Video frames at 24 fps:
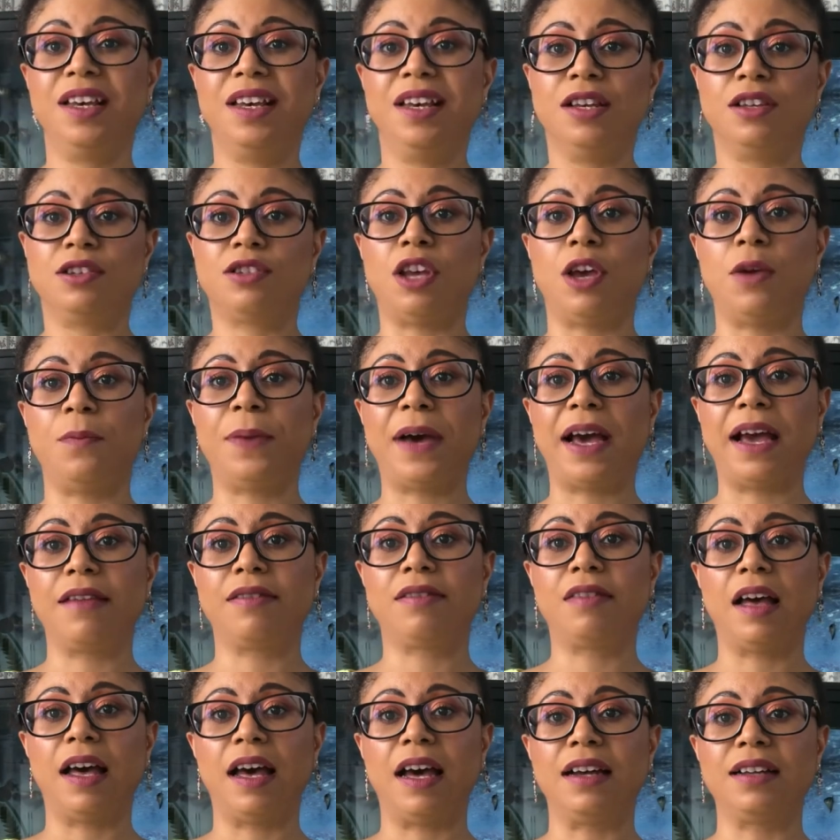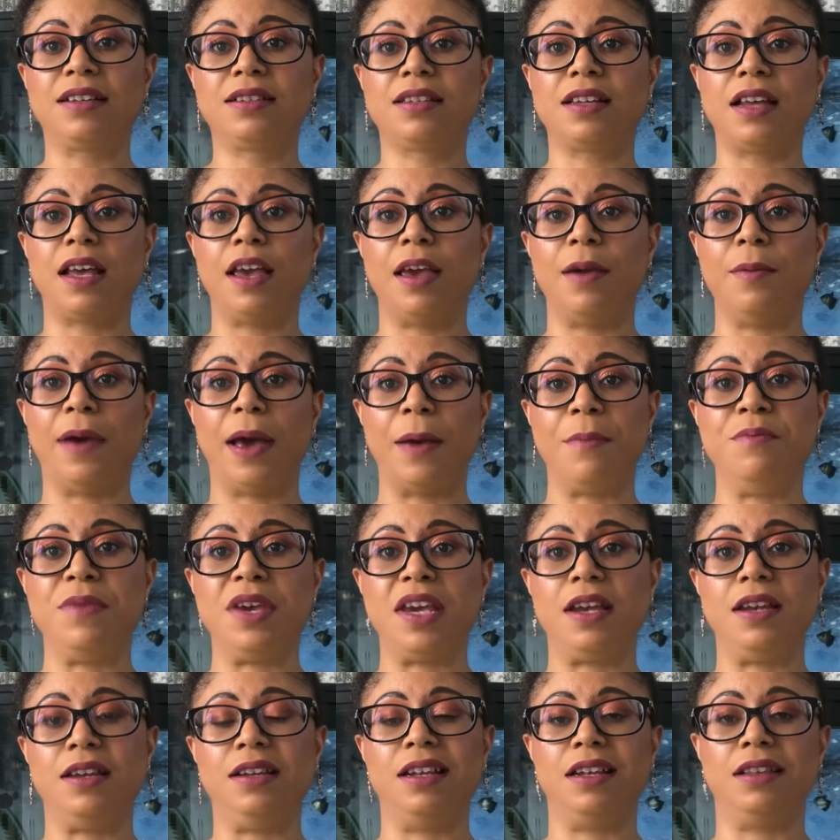So by that, I
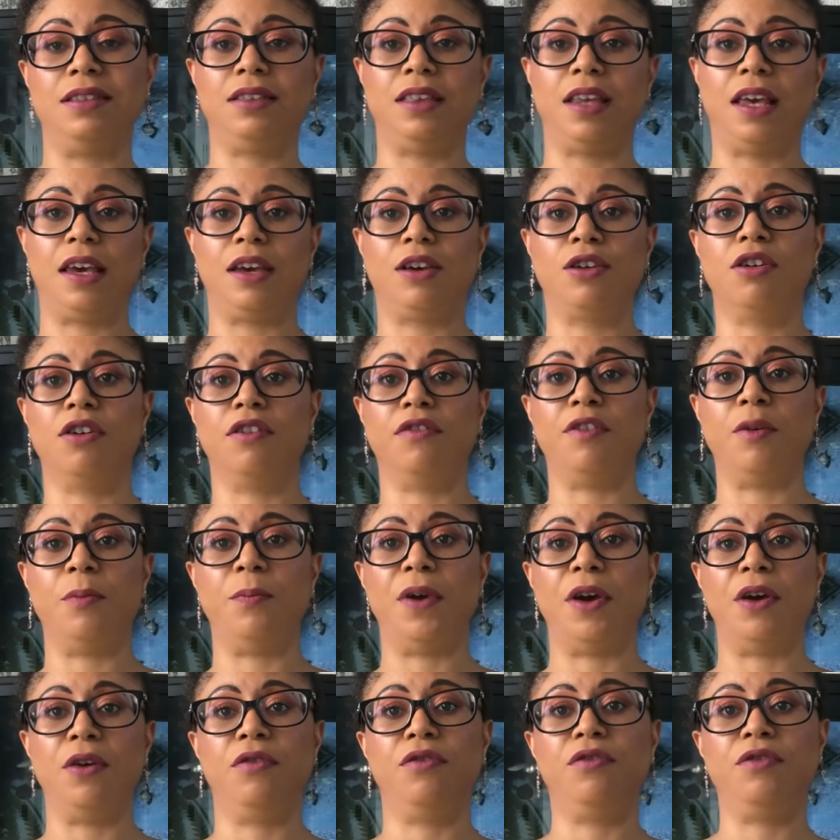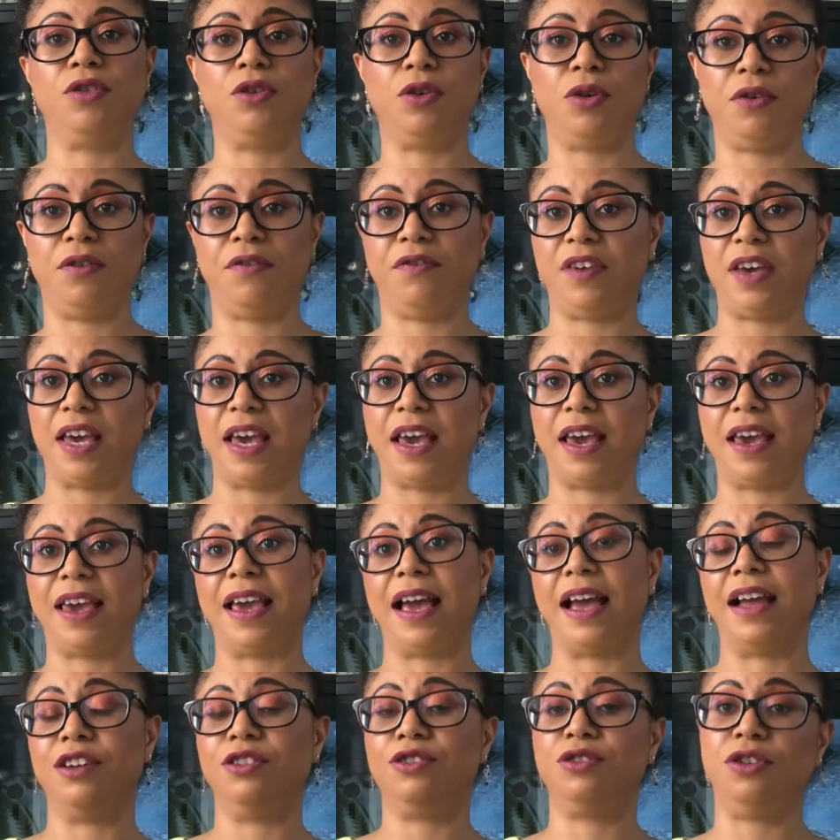mean that they cover both UVA
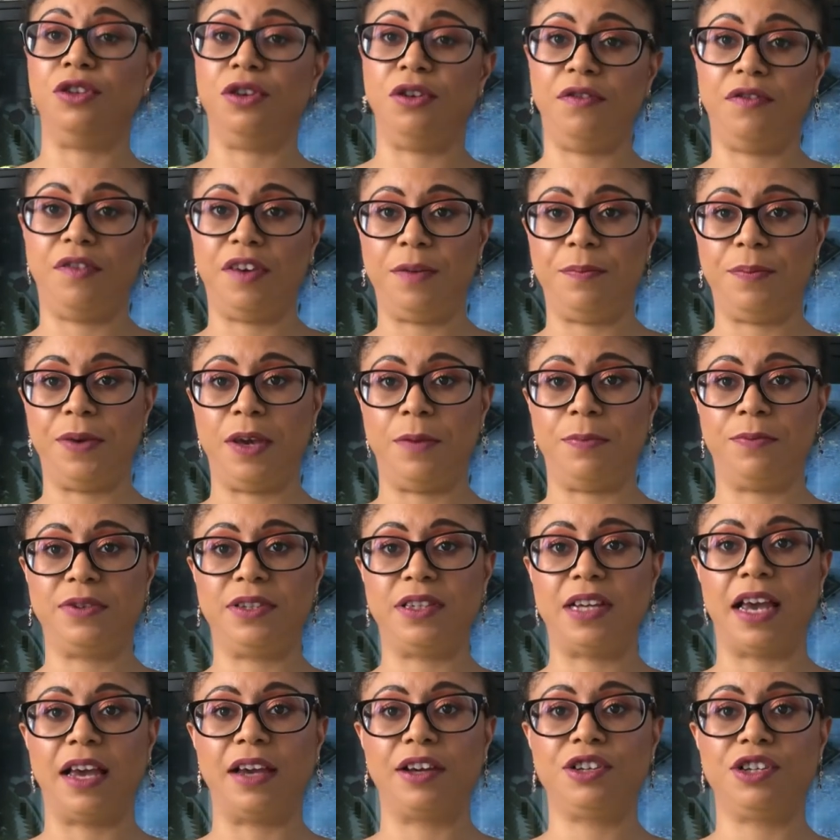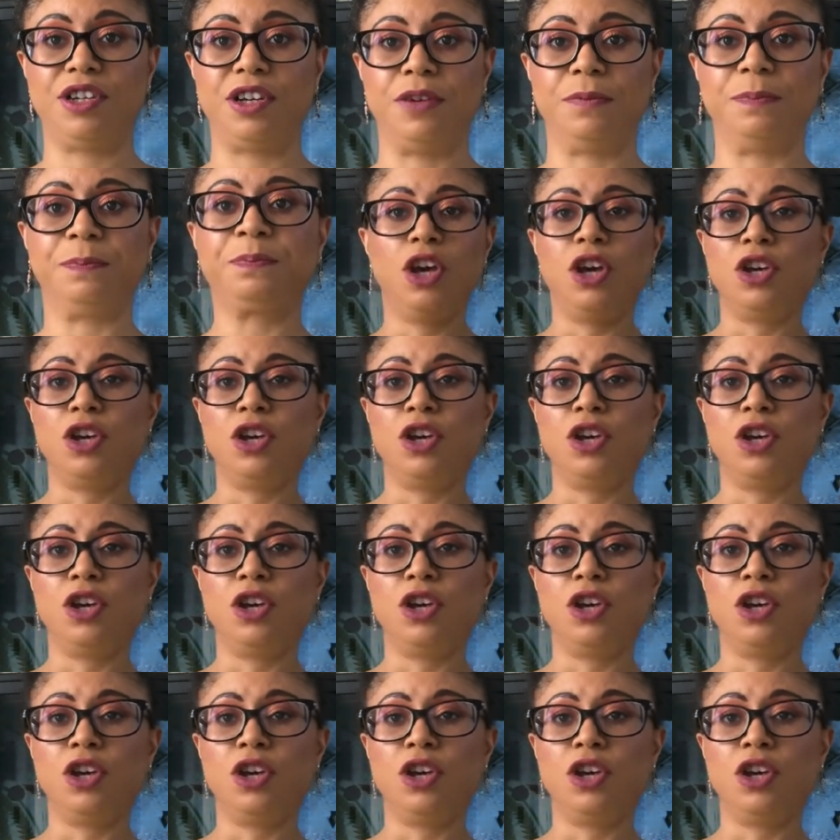and UVB protection.